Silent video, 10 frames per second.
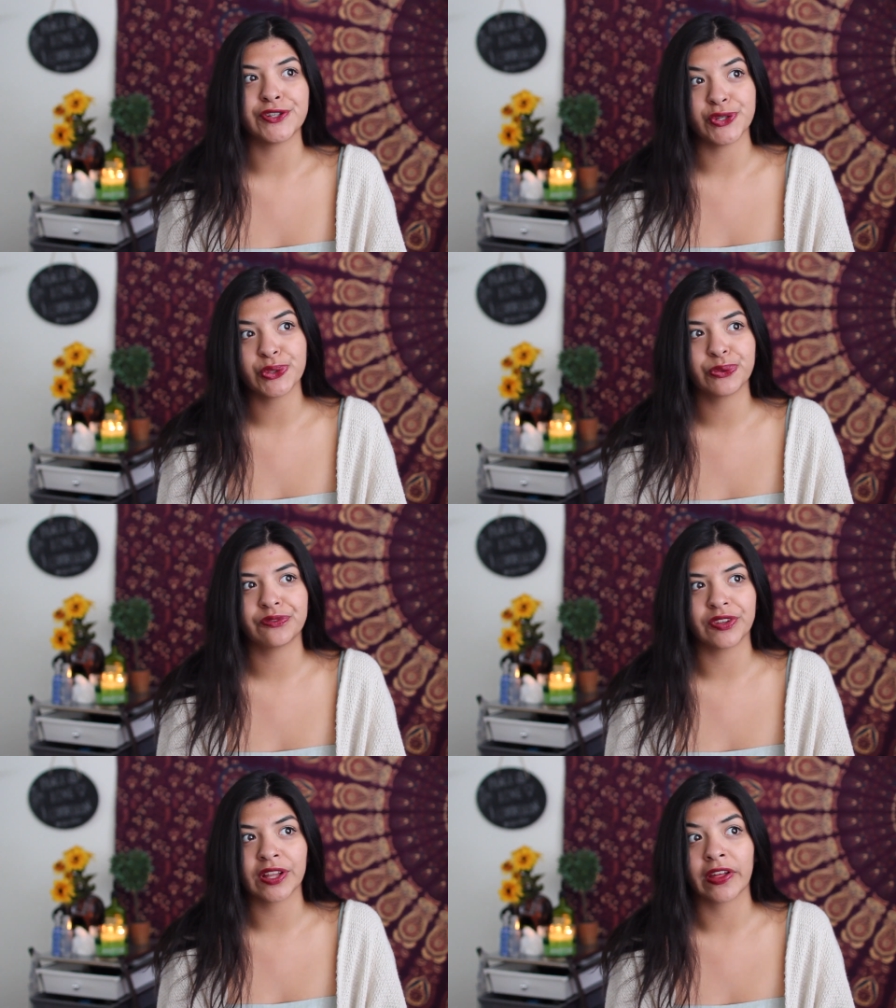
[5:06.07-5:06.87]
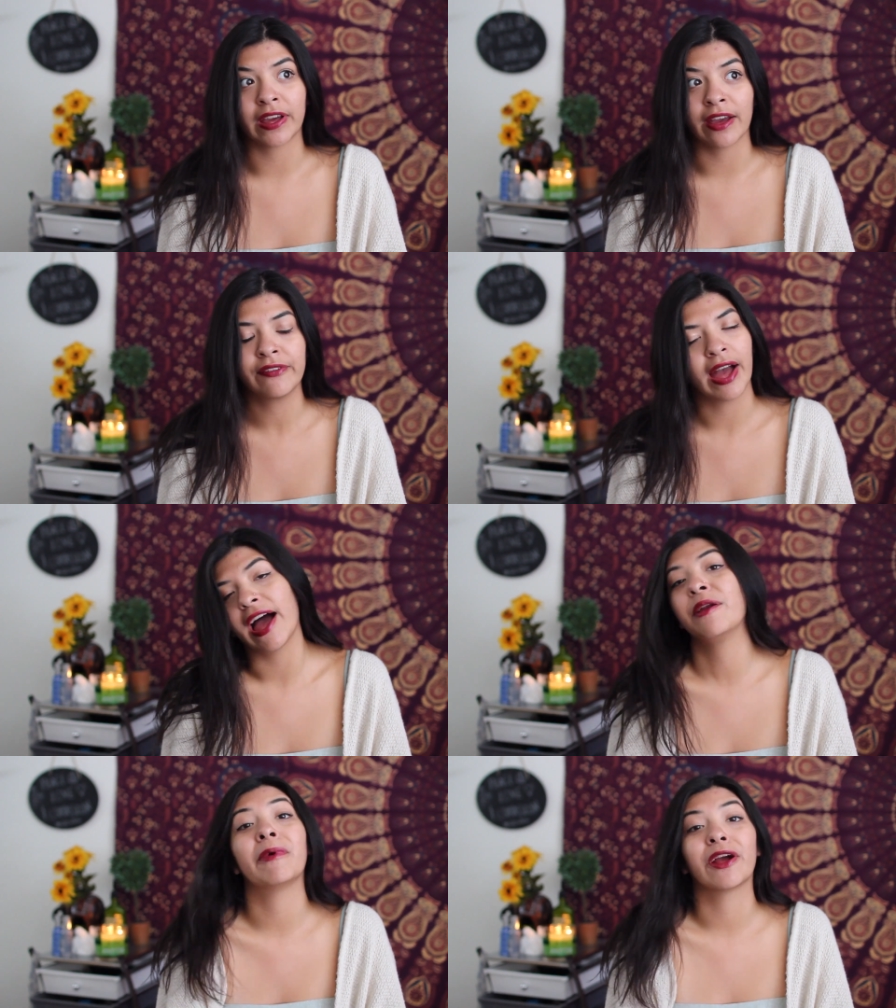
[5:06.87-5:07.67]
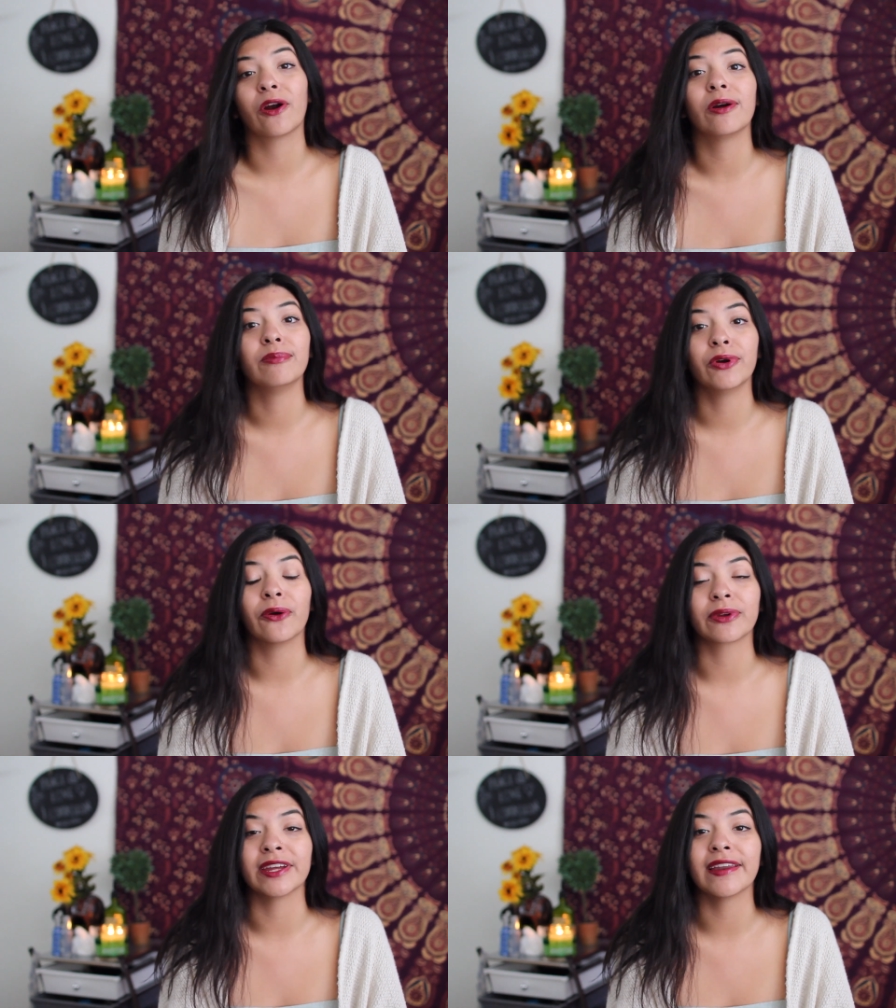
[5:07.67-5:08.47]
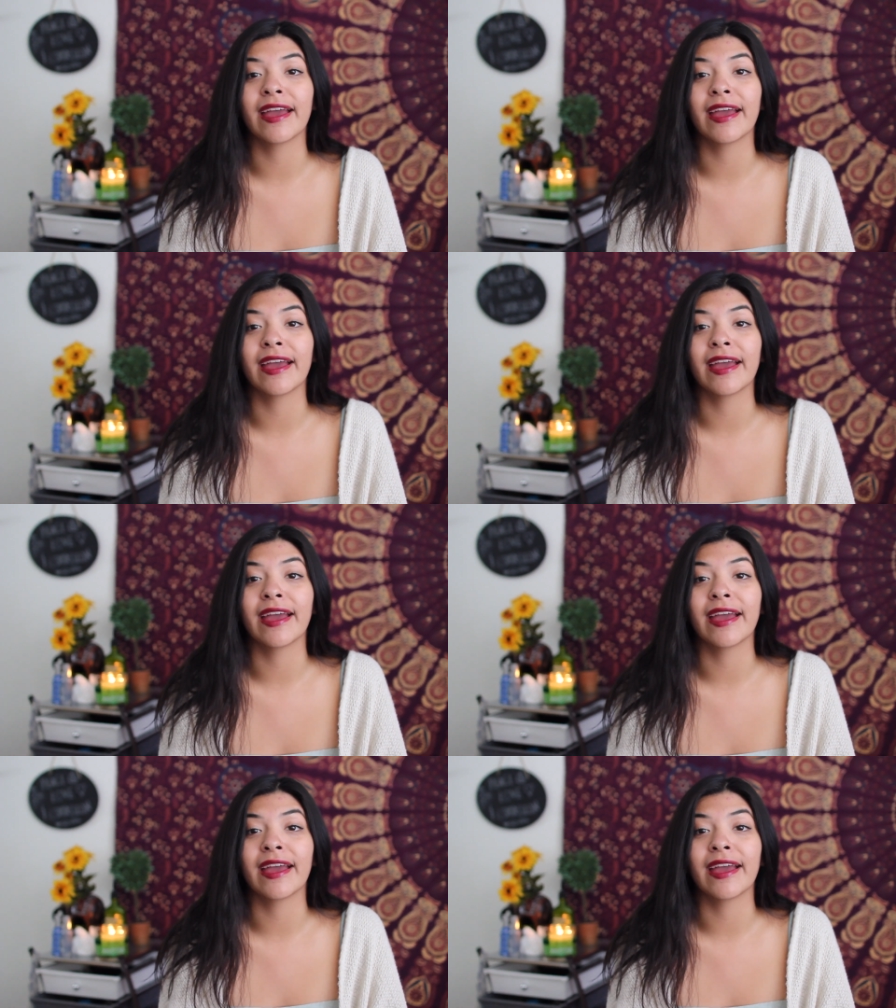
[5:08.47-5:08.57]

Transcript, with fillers: do feel like I've had my heart broken